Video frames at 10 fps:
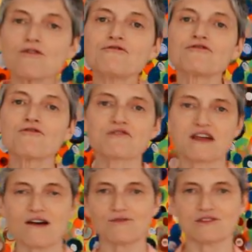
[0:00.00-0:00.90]
in your
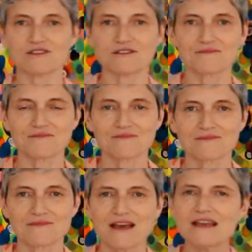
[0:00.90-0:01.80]
fourth house.
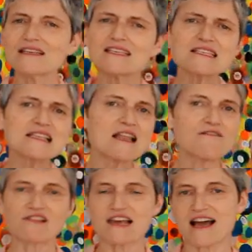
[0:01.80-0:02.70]
This is a
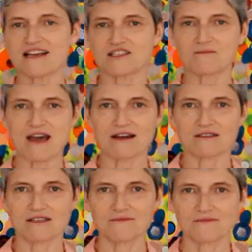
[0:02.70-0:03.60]
lovely
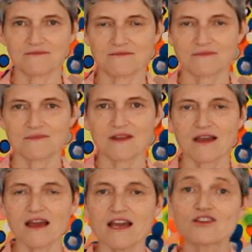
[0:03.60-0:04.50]
aspect.
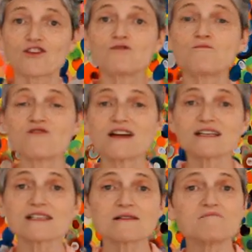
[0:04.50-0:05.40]
It could
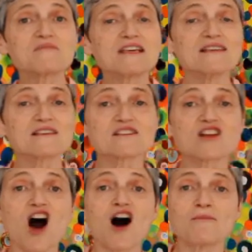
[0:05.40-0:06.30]
bring some peace
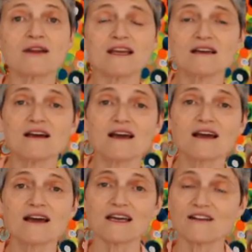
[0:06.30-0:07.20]
and harmony
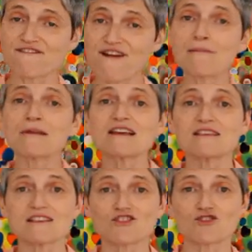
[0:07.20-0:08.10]
in a family
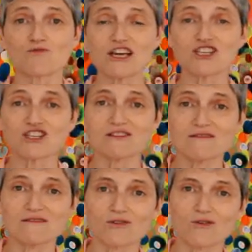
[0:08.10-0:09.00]

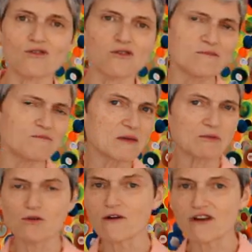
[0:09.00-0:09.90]
situation or
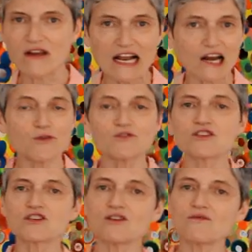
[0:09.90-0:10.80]
people who are very
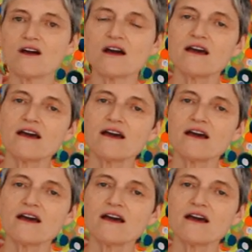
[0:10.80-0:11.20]
close to you.